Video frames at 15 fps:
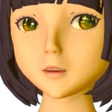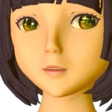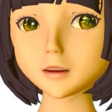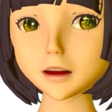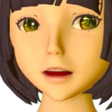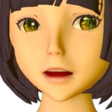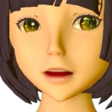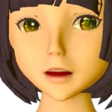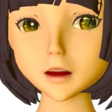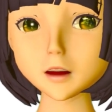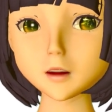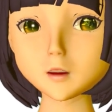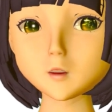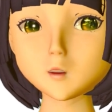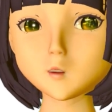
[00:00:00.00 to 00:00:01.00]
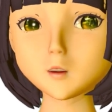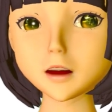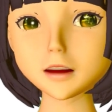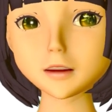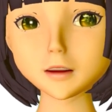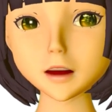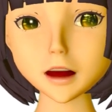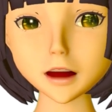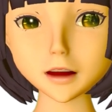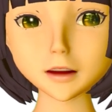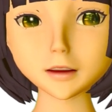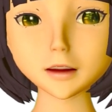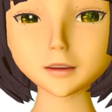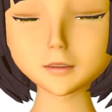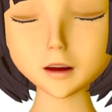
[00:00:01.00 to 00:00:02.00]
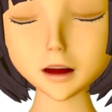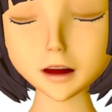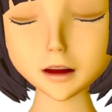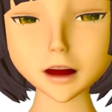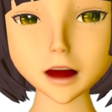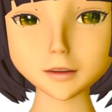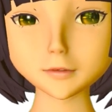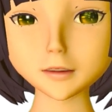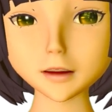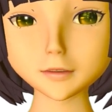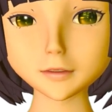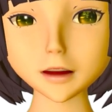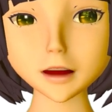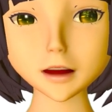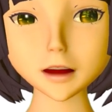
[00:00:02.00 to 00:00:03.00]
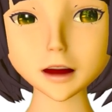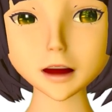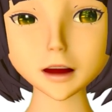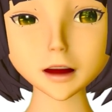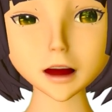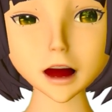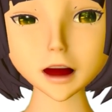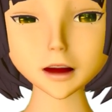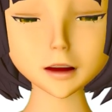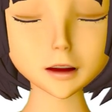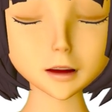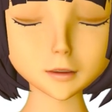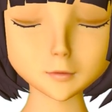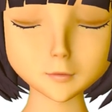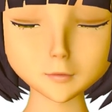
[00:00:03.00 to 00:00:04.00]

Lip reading: within which something is happening, but in this case,